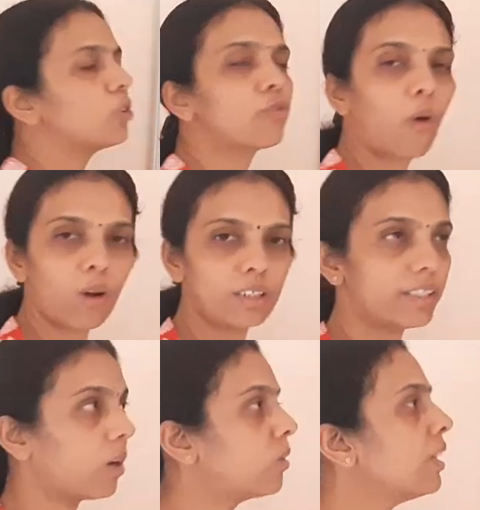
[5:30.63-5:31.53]
to fall
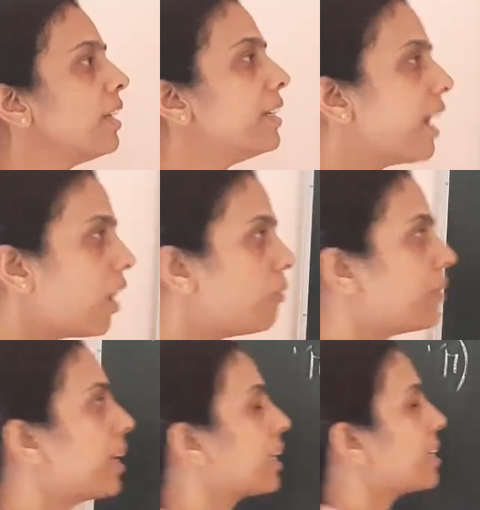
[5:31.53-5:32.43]
down. Now
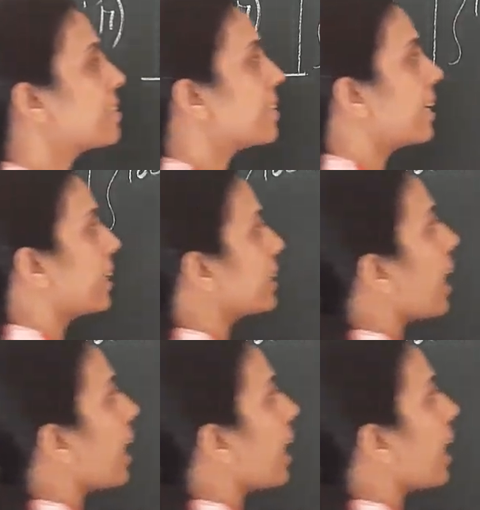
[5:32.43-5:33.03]
we are considering